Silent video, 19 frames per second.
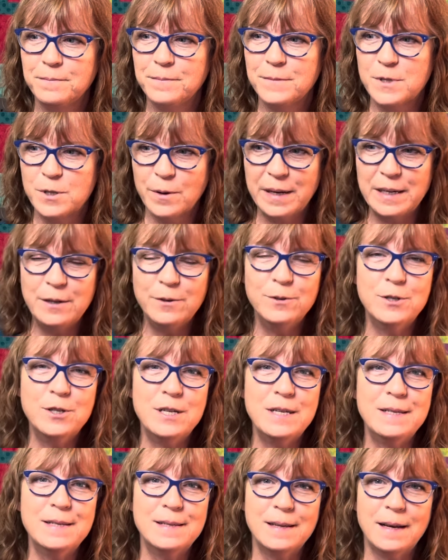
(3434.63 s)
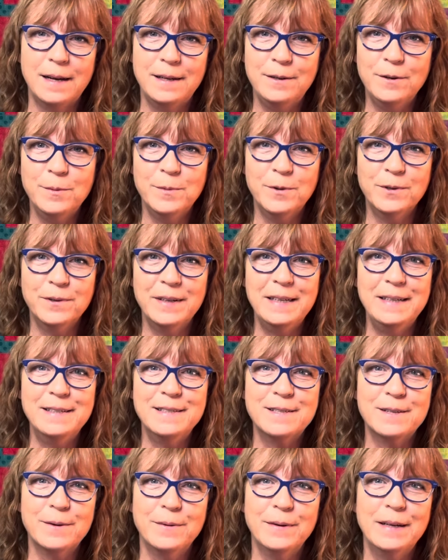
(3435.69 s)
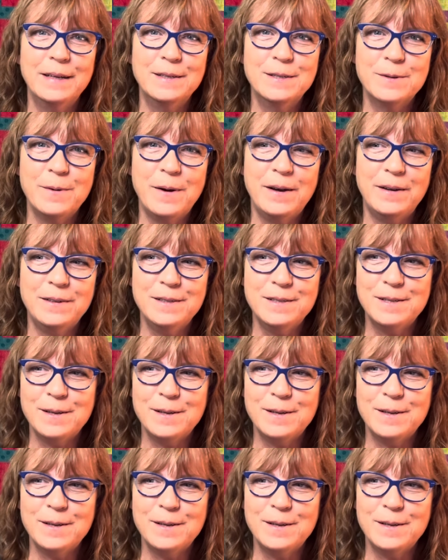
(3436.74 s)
so I know she's, I know Maureen is going as well.